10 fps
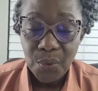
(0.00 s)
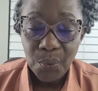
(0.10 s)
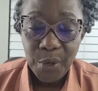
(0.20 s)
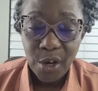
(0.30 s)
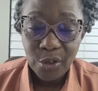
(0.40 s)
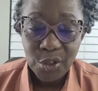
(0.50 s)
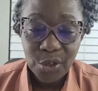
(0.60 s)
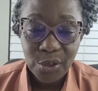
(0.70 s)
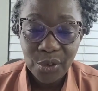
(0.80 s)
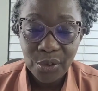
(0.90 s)
we
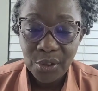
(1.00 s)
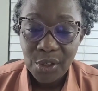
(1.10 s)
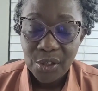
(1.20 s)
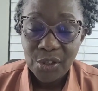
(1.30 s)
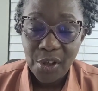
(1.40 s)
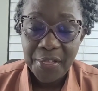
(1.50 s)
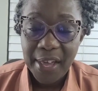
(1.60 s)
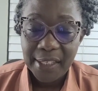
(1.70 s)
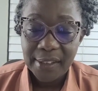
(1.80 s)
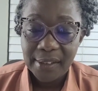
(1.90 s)
also saw
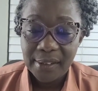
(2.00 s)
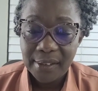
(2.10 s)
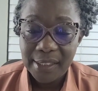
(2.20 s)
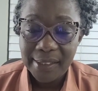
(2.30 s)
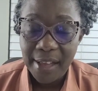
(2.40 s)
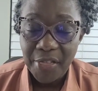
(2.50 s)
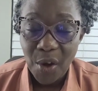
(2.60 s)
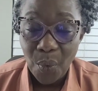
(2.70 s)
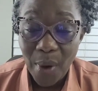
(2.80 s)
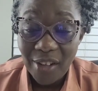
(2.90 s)
that they said
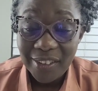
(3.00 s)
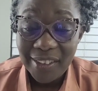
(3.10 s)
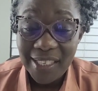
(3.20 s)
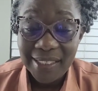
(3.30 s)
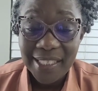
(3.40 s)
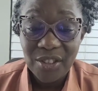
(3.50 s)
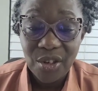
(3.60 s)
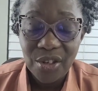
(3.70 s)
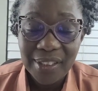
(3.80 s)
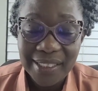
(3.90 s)
that wellness is
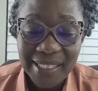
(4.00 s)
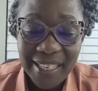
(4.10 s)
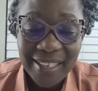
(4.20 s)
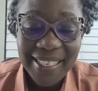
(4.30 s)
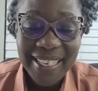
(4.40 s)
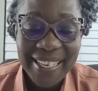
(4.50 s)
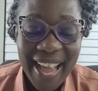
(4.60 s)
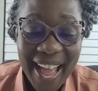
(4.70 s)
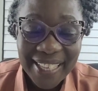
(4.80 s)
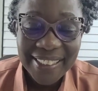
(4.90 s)
considered
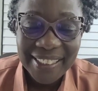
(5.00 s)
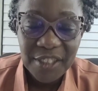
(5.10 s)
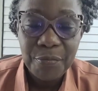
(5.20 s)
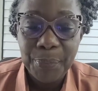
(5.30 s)
an active